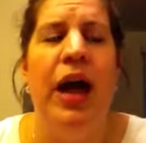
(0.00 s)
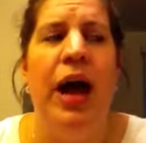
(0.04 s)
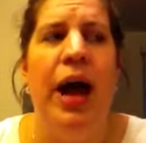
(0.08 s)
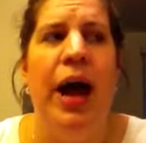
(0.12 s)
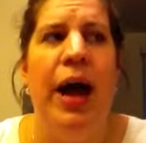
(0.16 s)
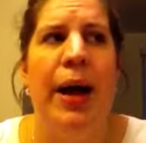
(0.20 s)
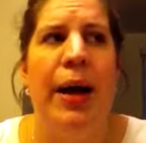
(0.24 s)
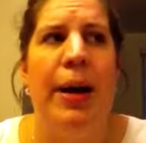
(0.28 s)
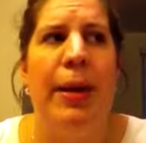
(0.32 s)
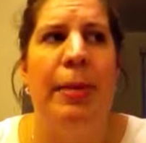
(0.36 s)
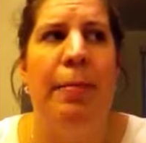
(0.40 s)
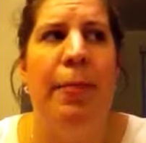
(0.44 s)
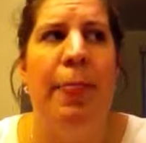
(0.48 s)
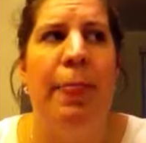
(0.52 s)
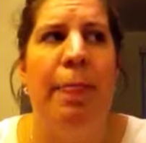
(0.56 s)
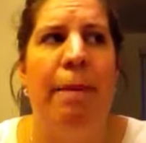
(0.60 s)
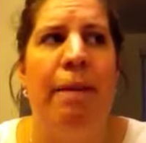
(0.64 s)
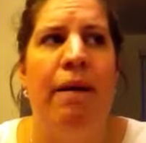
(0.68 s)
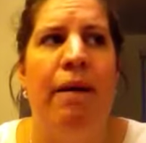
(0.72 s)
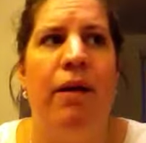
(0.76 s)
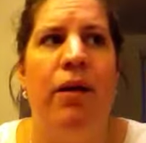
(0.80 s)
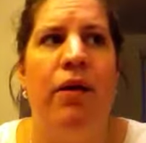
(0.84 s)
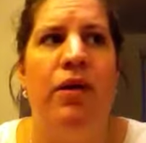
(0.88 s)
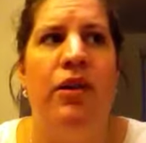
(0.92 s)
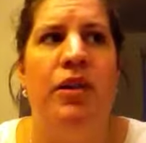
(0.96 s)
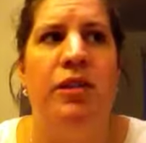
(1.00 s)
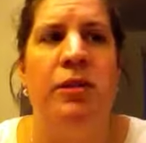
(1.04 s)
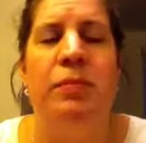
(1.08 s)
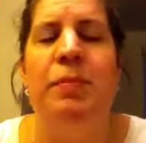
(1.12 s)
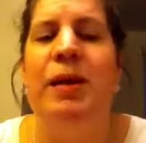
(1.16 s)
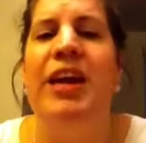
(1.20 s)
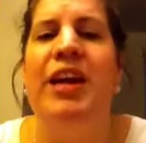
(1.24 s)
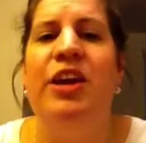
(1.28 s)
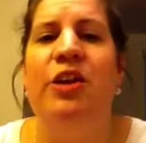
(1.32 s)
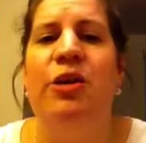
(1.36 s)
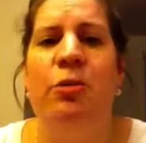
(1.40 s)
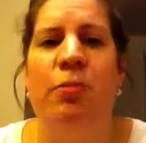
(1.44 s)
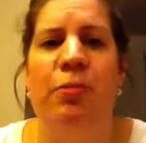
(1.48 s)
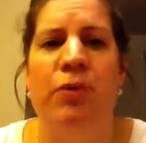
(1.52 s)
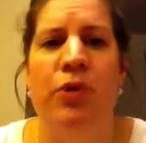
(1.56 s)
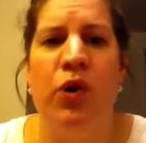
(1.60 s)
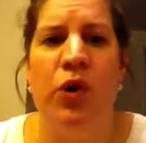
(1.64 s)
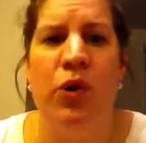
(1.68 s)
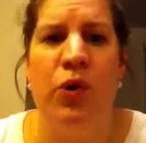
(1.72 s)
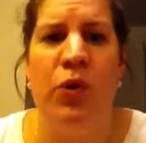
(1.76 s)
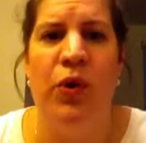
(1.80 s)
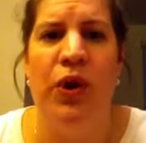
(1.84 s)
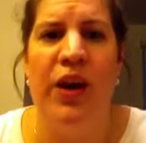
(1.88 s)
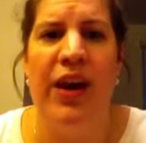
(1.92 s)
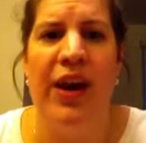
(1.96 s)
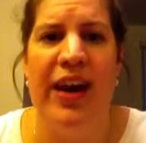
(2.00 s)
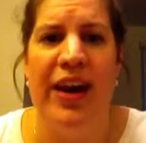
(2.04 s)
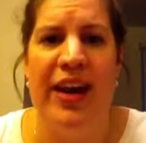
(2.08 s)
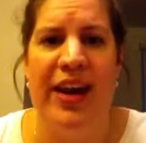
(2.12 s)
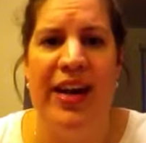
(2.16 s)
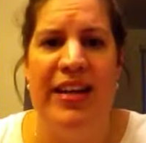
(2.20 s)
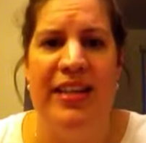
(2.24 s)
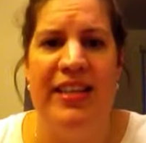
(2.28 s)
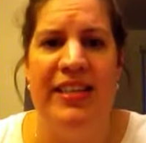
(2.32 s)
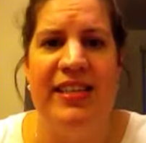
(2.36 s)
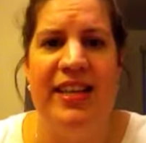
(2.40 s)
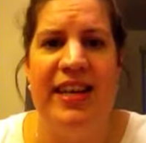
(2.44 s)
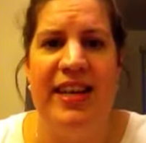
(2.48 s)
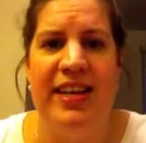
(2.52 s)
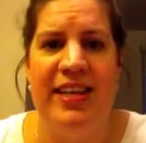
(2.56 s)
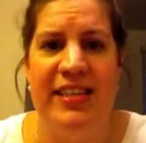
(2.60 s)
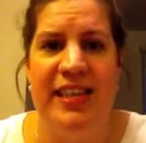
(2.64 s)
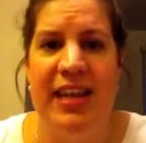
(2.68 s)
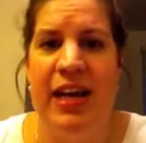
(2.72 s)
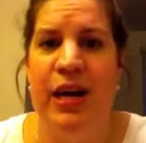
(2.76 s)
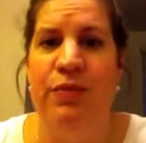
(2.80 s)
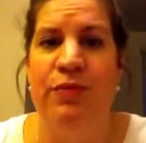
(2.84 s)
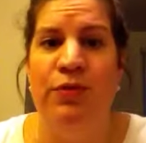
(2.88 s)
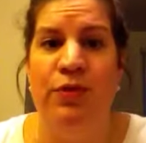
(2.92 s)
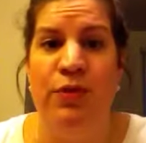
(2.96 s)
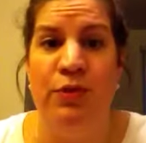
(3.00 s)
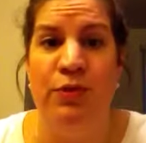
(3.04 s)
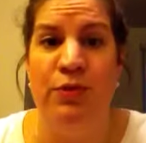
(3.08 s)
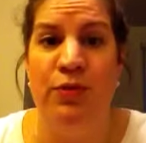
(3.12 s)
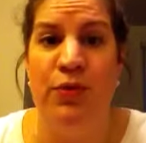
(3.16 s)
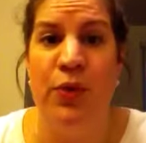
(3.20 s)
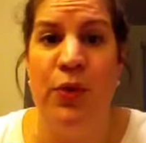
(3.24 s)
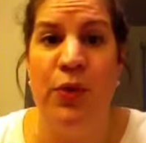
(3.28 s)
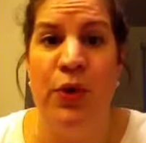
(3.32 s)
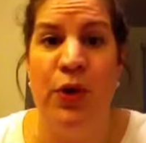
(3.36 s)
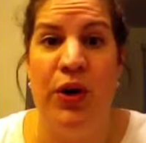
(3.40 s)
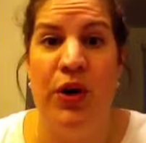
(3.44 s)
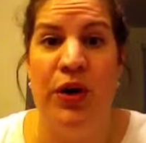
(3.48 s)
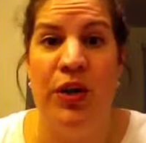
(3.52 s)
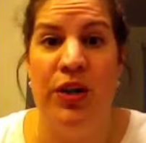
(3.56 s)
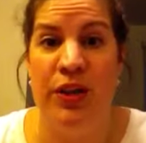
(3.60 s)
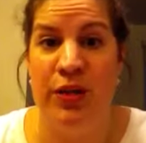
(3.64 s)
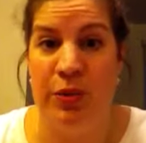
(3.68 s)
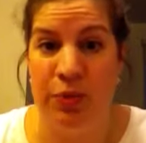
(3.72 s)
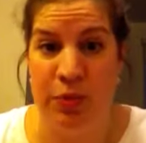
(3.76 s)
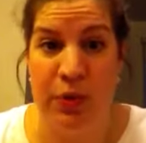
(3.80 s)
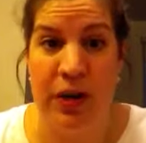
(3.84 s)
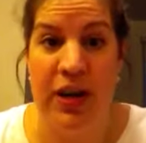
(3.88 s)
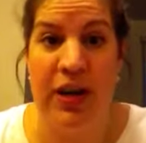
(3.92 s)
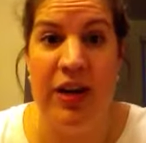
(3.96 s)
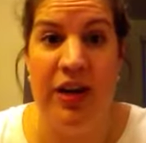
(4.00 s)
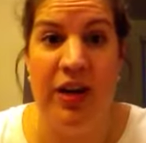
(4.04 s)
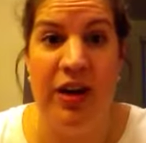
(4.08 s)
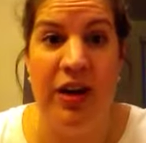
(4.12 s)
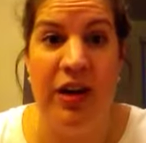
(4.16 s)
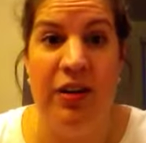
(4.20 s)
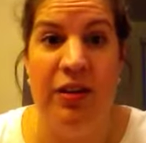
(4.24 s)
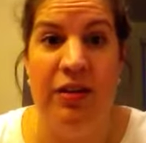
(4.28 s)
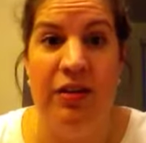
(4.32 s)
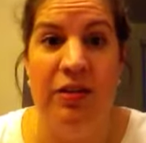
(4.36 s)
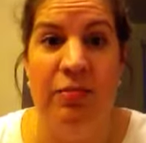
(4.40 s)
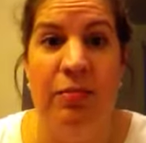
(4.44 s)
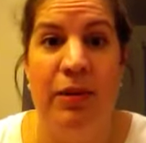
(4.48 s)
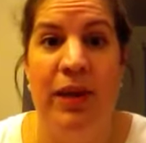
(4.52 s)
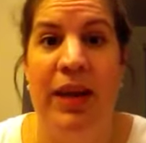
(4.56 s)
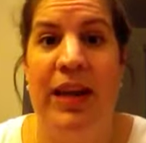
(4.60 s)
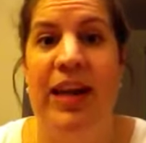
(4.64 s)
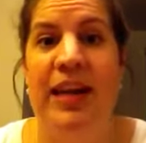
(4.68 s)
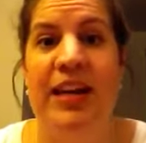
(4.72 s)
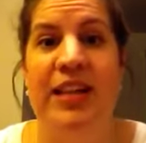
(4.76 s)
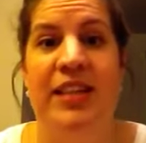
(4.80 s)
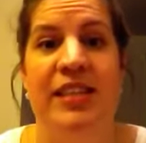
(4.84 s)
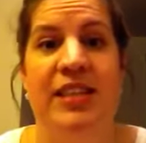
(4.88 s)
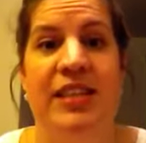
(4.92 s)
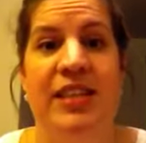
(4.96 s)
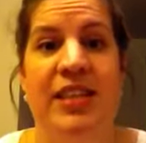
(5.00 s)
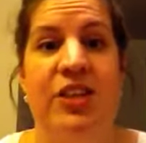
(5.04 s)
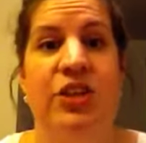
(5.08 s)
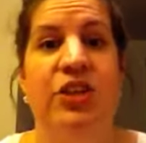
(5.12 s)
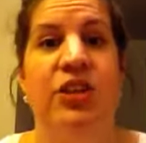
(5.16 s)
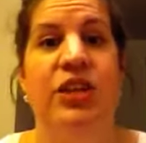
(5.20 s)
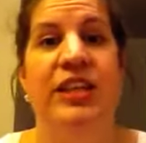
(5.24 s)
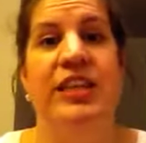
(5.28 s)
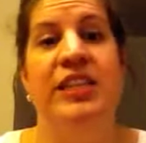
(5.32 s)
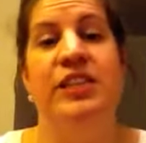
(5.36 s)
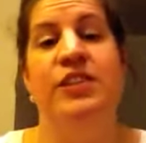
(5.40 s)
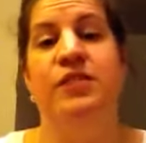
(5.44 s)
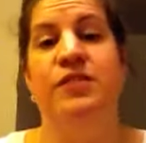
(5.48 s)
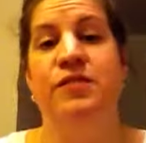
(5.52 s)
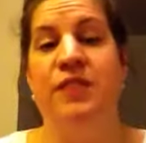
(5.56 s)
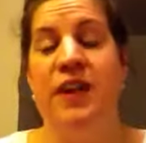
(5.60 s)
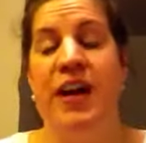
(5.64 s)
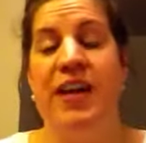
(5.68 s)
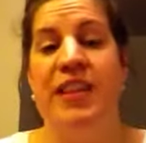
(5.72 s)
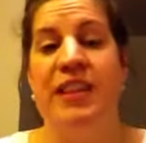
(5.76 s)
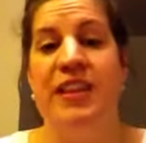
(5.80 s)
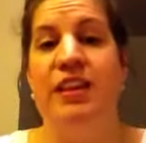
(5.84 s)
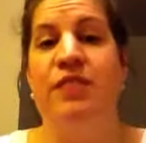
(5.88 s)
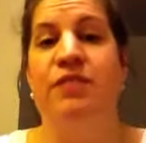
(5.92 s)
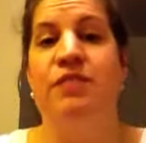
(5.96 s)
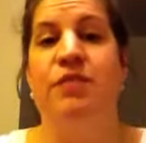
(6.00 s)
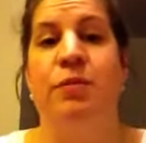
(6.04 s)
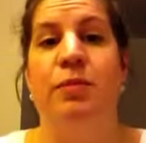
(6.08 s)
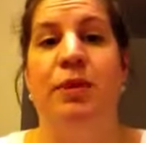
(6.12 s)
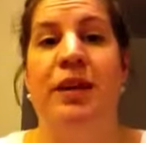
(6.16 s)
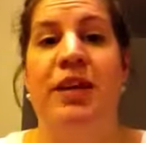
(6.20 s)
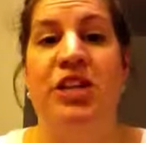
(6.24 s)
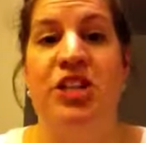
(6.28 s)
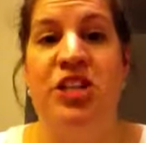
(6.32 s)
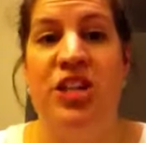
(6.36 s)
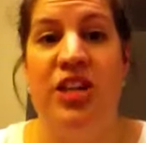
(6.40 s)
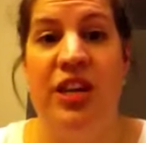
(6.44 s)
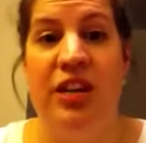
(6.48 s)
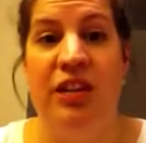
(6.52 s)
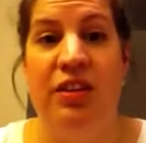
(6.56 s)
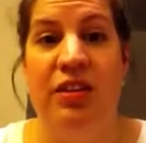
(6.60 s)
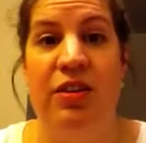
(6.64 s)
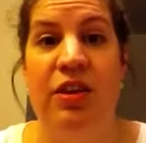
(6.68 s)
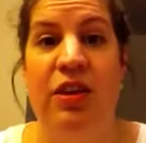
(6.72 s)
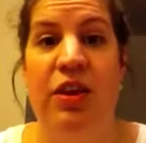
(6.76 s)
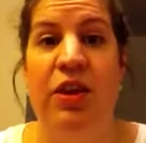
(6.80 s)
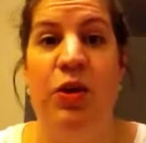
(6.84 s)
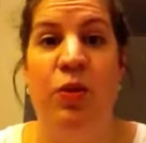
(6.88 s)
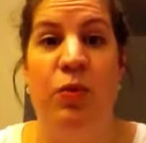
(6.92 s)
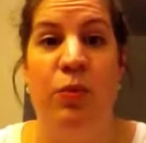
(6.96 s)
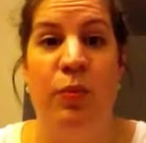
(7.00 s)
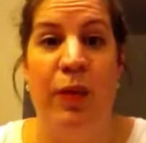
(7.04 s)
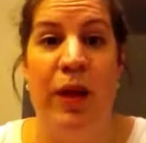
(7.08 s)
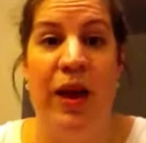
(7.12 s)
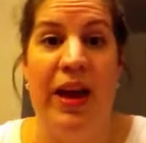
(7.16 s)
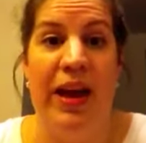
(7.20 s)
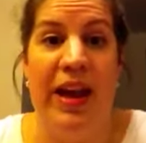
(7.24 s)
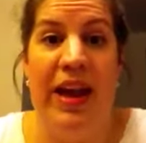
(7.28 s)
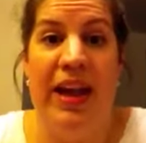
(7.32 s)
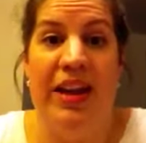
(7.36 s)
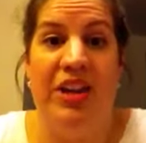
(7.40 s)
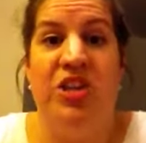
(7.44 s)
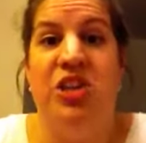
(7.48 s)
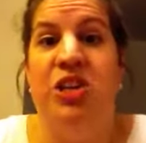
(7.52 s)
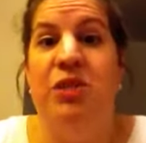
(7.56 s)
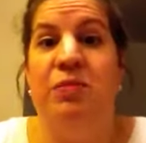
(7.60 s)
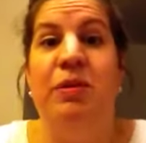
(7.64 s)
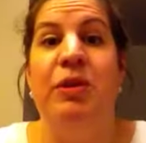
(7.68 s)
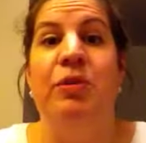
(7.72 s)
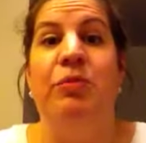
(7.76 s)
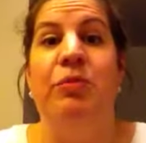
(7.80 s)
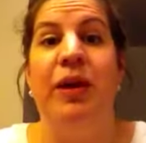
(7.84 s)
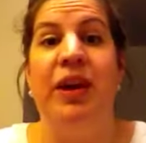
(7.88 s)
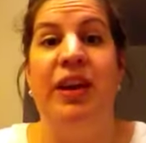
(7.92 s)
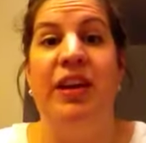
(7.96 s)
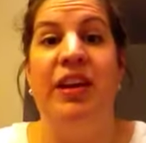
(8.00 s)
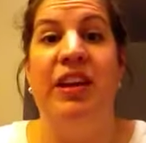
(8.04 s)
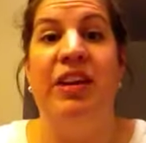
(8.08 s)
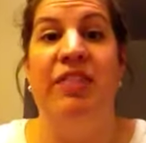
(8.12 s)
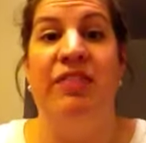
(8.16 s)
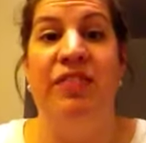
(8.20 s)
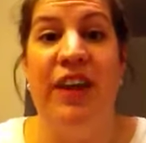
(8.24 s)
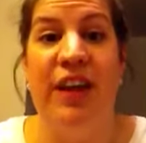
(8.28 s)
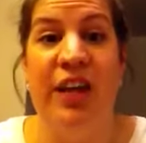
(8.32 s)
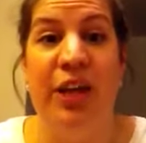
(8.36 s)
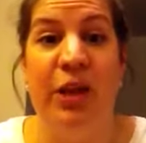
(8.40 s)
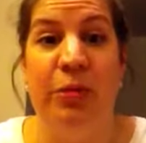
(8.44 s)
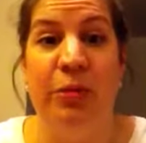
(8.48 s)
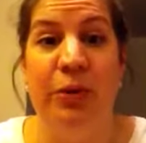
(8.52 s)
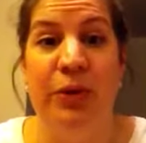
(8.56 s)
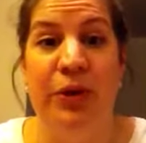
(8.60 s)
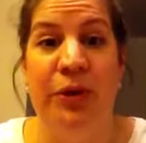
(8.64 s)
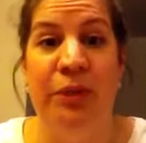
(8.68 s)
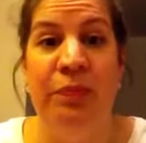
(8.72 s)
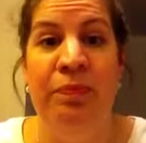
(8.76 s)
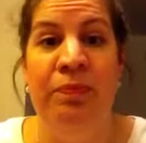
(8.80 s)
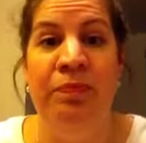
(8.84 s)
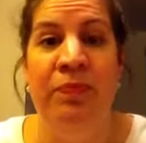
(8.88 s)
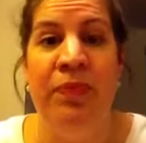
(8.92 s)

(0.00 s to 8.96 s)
To make your report organized, it's helpful for the reader because they'll need to find the information and it should be readily available.